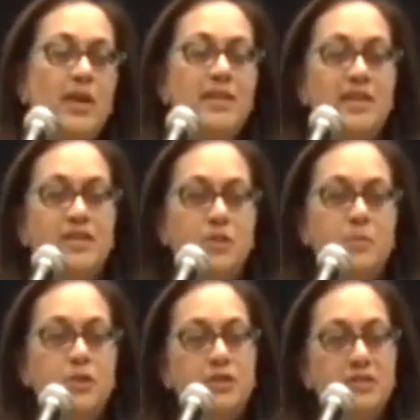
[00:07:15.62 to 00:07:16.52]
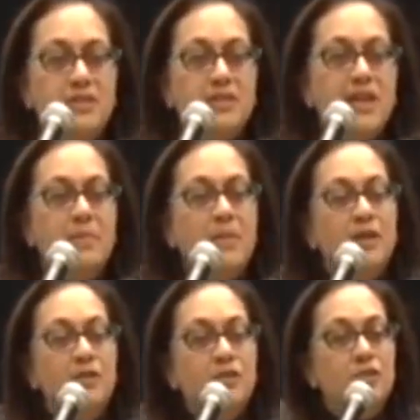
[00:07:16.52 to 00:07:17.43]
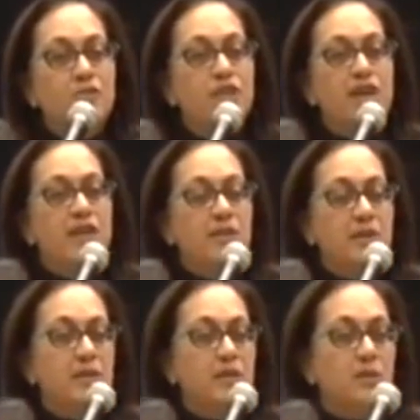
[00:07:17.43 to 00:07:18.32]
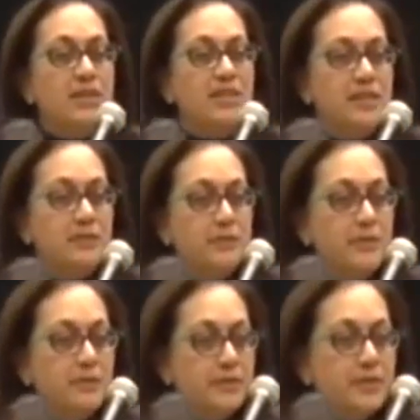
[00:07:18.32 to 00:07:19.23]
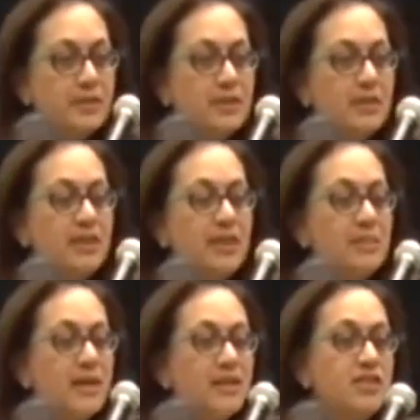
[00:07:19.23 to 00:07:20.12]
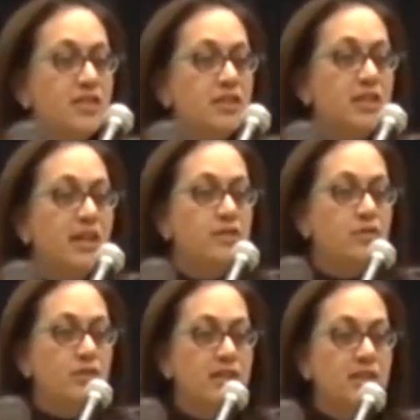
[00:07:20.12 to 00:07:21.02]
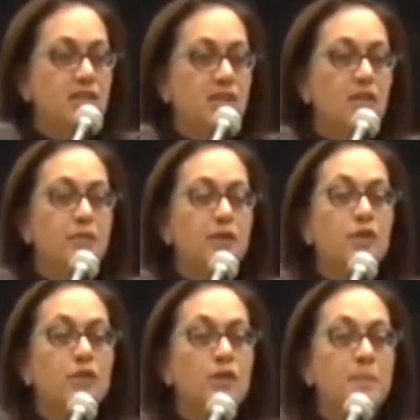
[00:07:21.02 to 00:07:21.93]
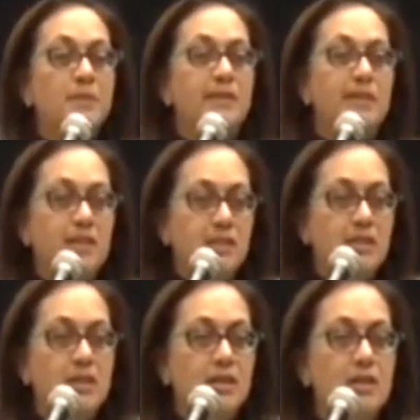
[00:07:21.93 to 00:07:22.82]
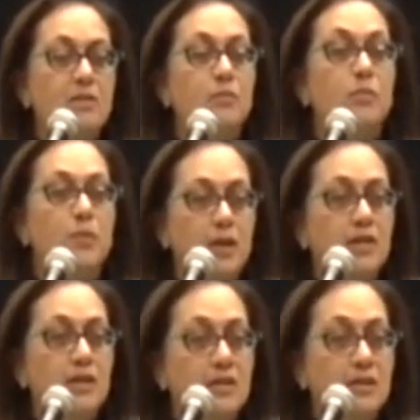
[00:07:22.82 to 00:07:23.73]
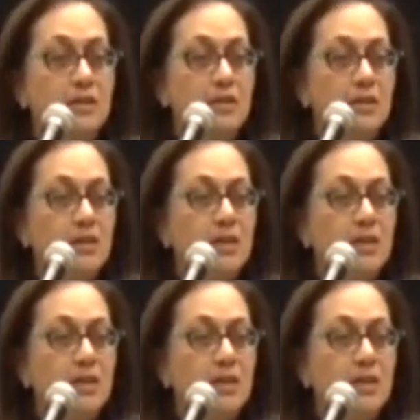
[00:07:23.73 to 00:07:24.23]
When Egyptians came out on January the 25th, they managed to get rid of a corrupt leader, Mubarak.